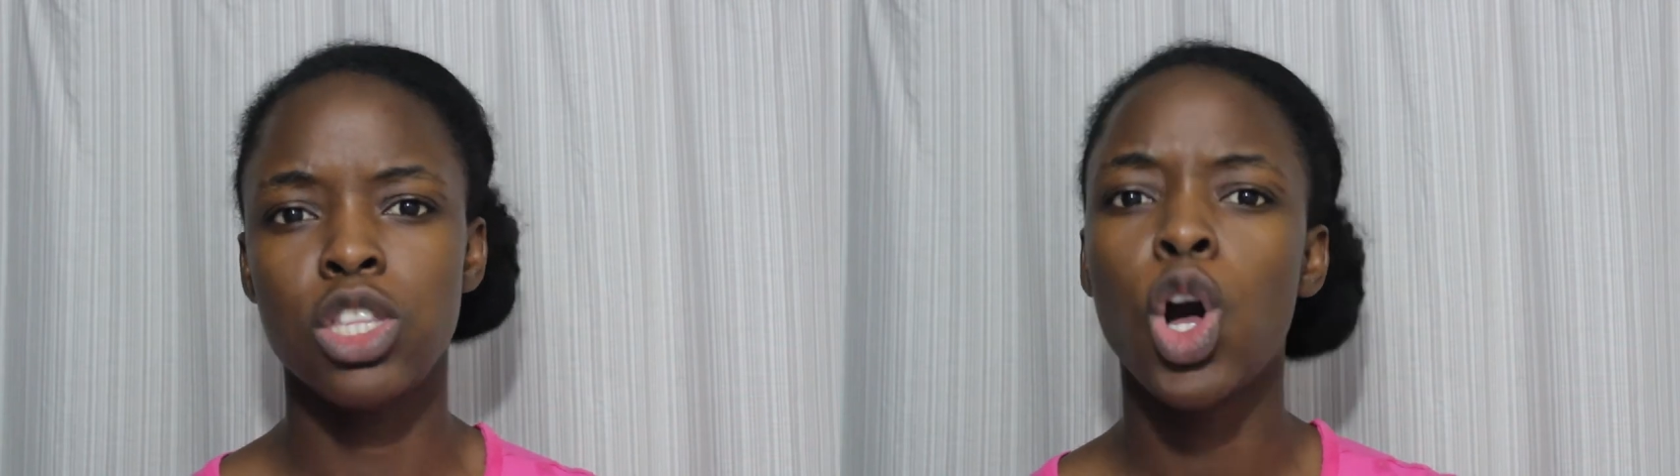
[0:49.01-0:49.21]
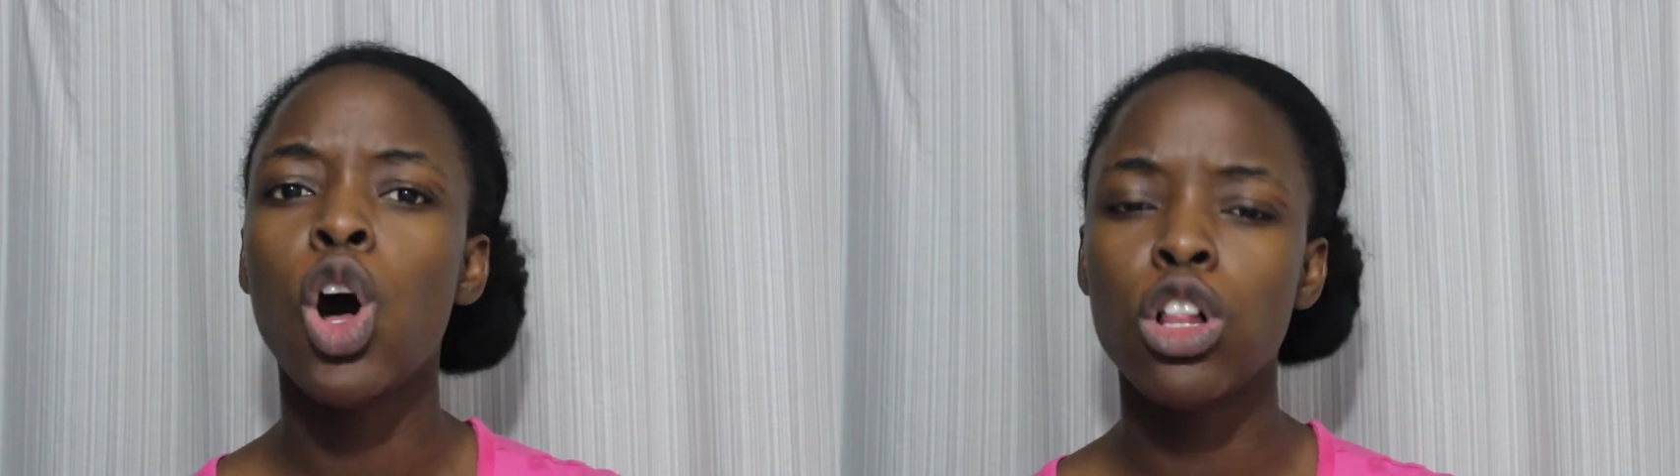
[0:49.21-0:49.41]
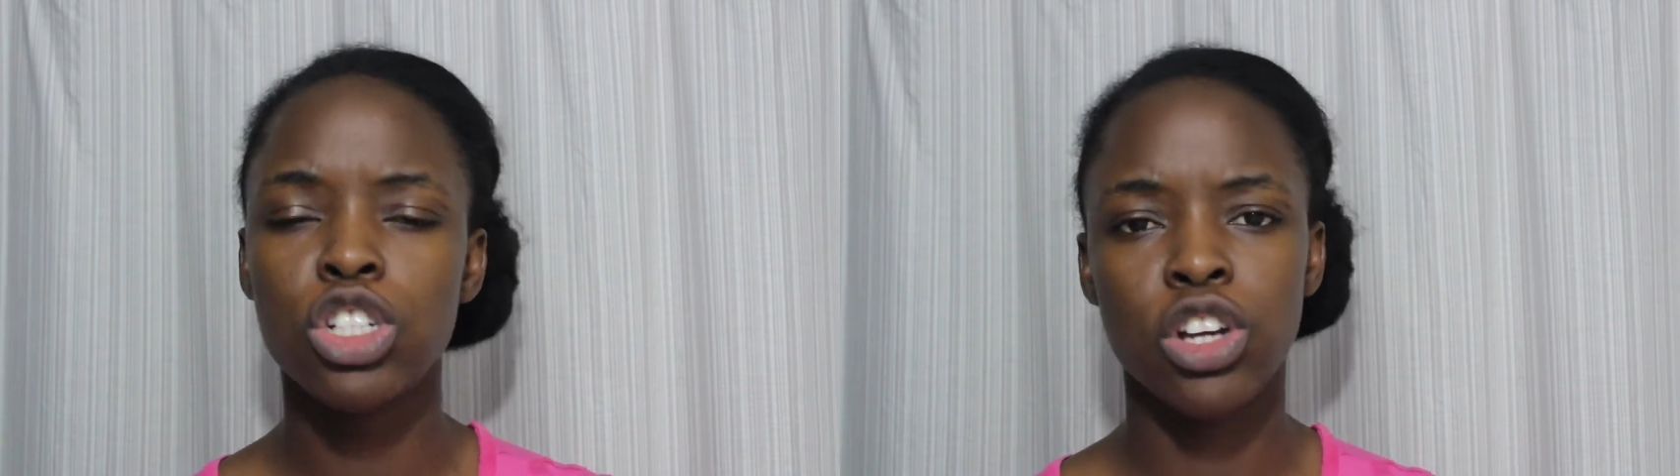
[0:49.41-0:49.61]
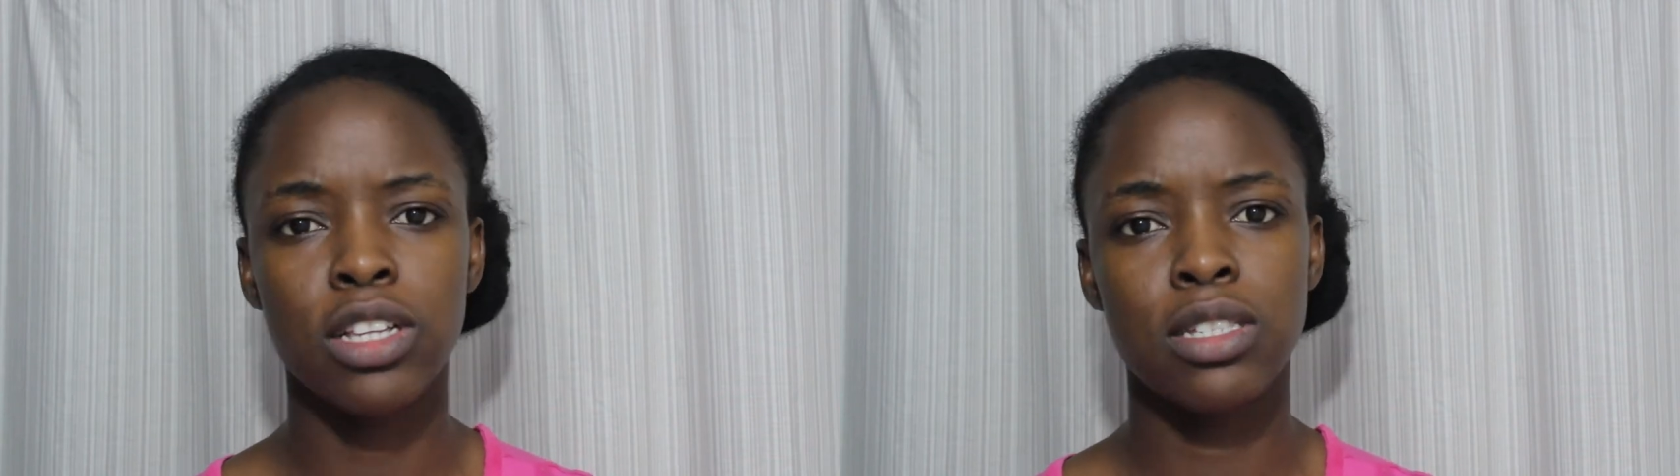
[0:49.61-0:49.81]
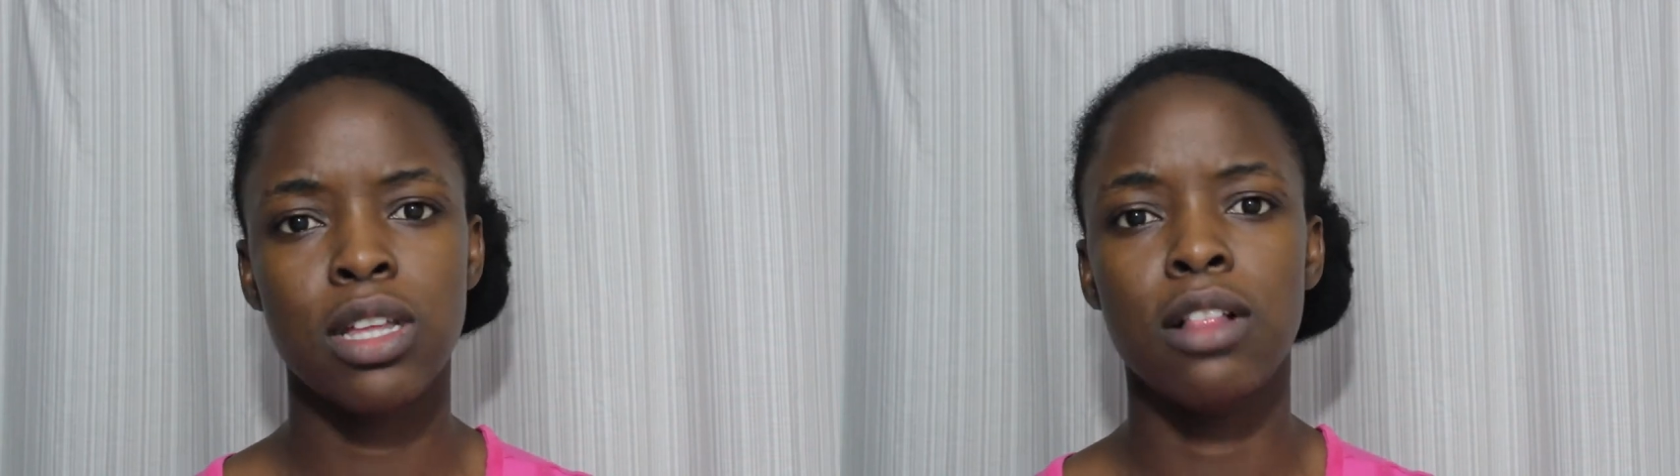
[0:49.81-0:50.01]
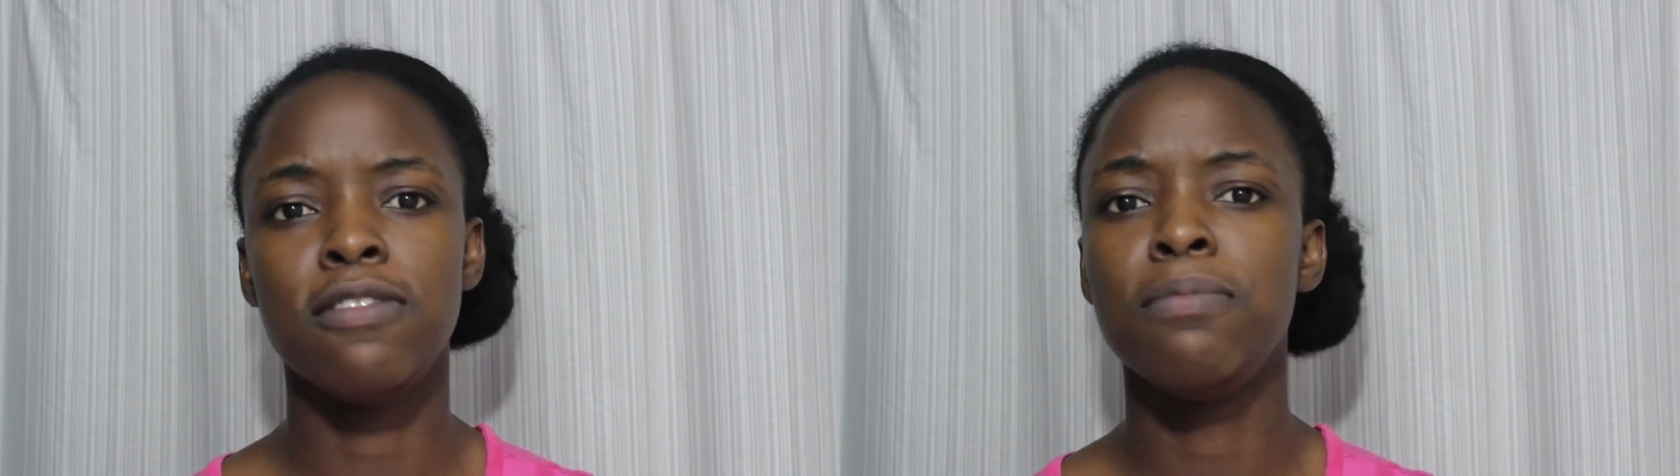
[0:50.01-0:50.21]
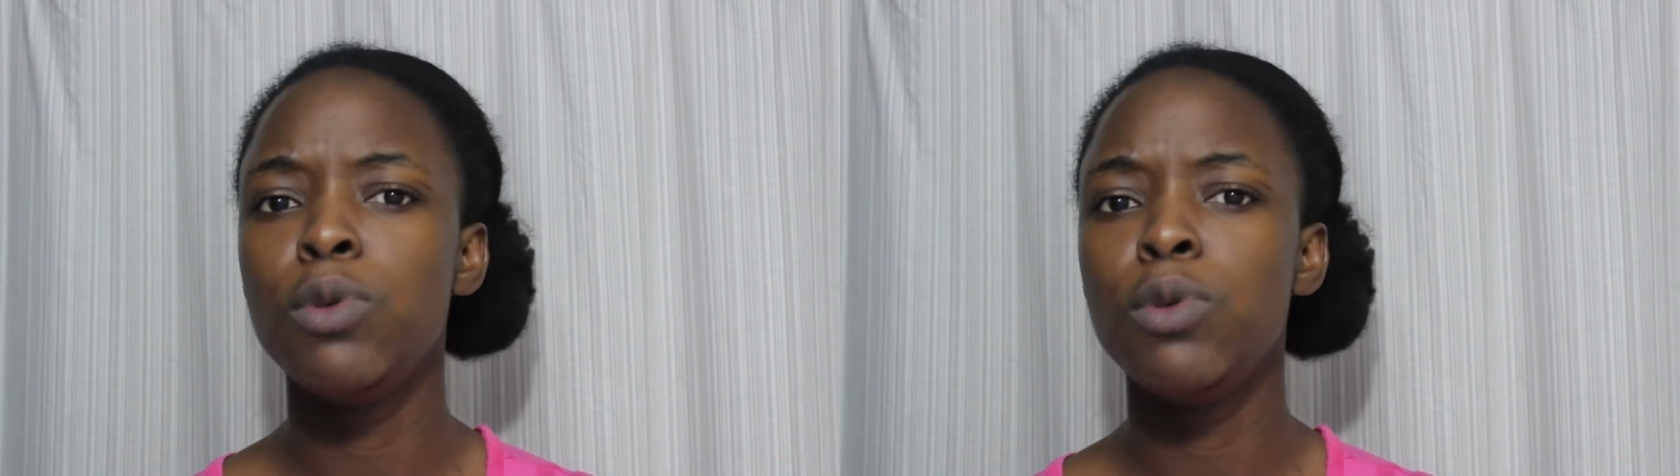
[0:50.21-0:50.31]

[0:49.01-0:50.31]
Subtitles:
The culture itself,